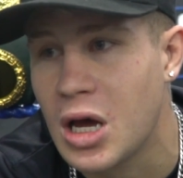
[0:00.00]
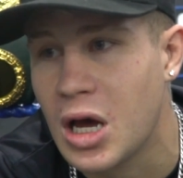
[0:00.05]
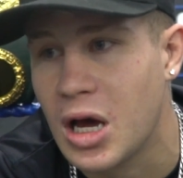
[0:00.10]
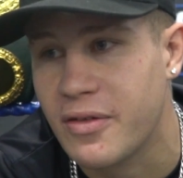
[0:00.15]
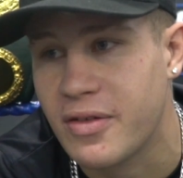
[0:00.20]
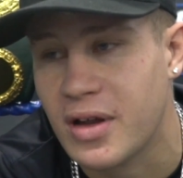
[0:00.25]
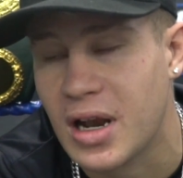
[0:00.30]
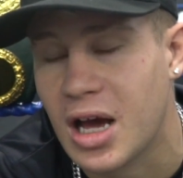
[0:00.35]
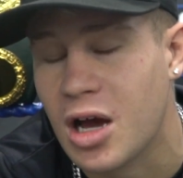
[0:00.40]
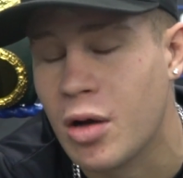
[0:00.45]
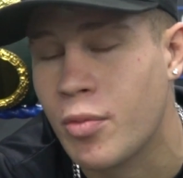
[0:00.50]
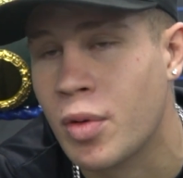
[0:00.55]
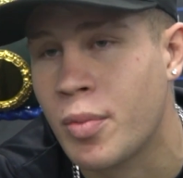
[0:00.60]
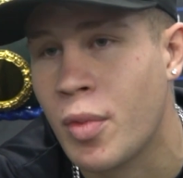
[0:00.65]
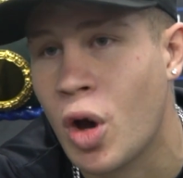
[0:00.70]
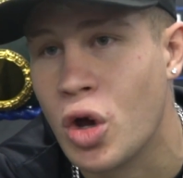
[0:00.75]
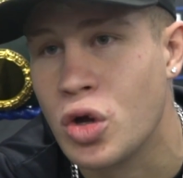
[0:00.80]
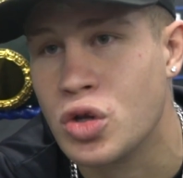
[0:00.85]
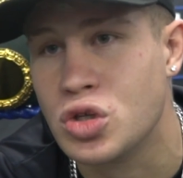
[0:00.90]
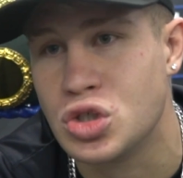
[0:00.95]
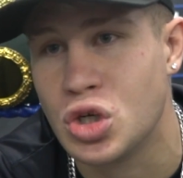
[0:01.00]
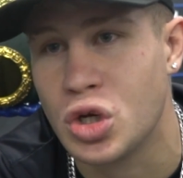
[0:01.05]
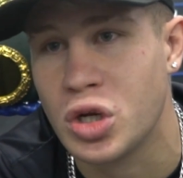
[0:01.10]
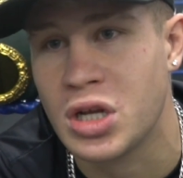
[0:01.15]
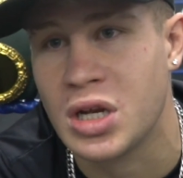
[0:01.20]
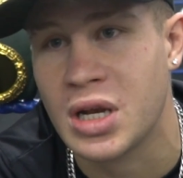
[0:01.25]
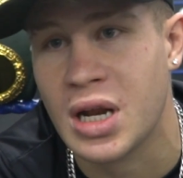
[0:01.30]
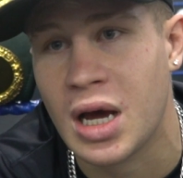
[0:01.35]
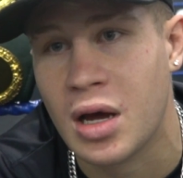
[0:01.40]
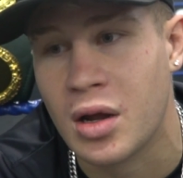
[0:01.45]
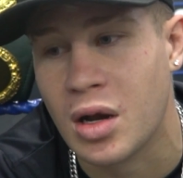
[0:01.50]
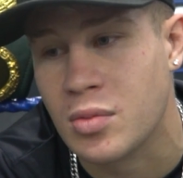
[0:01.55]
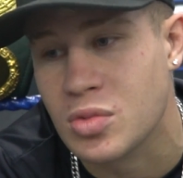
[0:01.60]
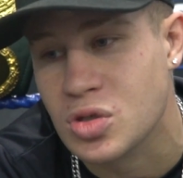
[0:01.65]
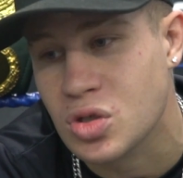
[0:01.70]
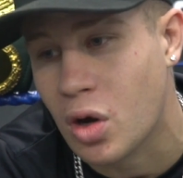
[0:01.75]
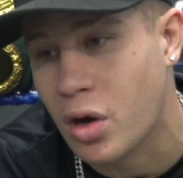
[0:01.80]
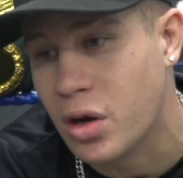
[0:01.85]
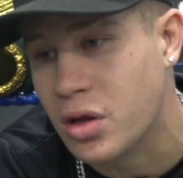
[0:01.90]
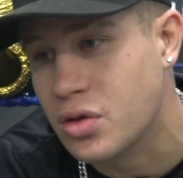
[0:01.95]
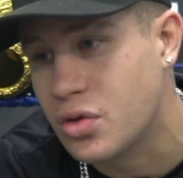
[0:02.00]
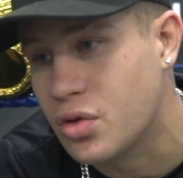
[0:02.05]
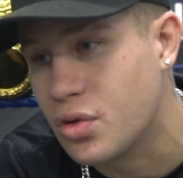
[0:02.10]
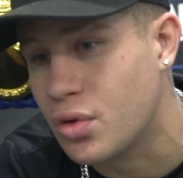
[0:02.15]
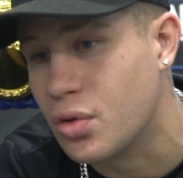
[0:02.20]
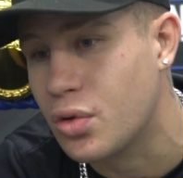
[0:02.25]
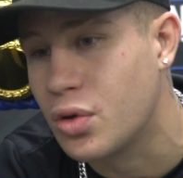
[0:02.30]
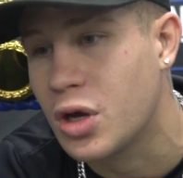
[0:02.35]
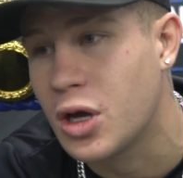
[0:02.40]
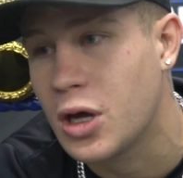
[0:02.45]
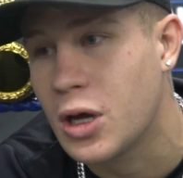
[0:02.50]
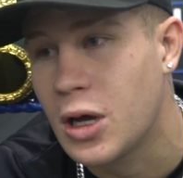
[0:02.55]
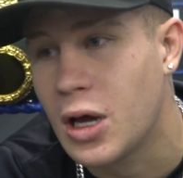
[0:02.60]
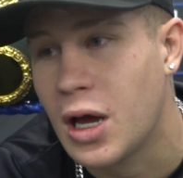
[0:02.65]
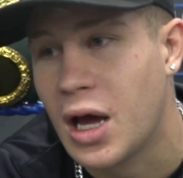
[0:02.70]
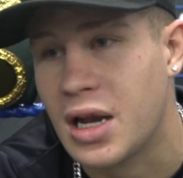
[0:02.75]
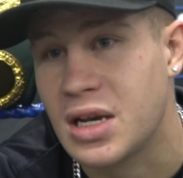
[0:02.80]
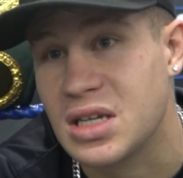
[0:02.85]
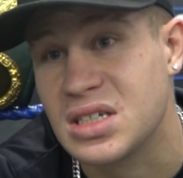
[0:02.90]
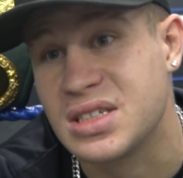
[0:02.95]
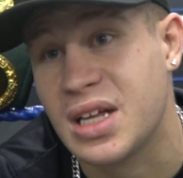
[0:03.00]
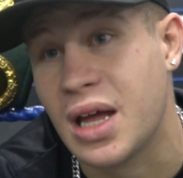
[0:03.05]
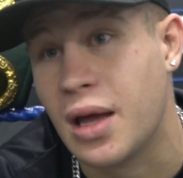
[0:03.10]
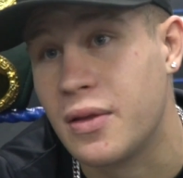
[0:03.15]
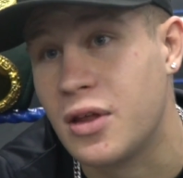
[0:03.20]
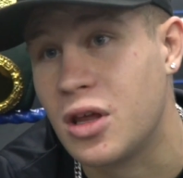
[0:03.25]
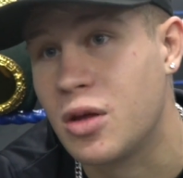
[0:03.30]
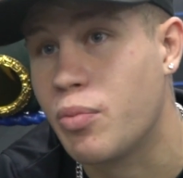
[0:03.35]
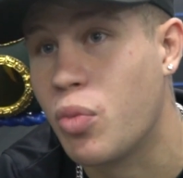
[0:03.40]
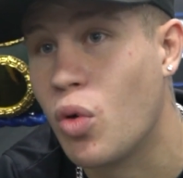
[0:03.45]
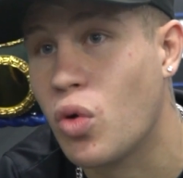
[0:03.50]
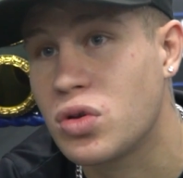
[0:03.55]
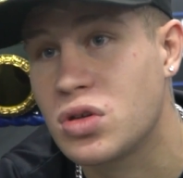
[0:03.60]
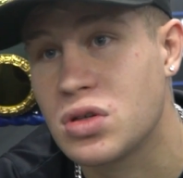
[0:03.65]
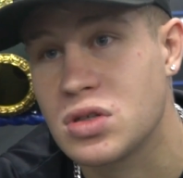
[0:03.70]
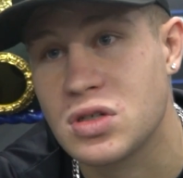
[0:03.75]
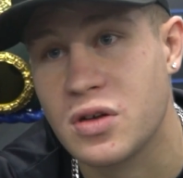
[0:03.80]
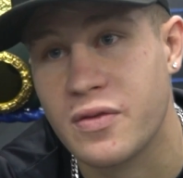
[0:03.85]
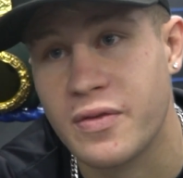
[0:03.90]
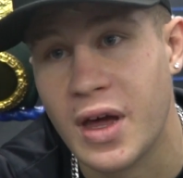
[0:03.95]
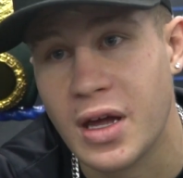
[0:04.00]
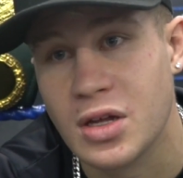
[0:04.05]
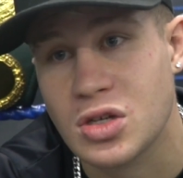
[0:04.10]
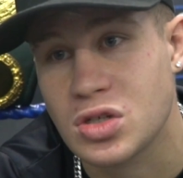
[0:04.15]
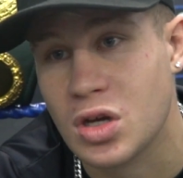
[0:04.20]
I feel like I'm on my own journey now, and I'm starting to understand the importance of that.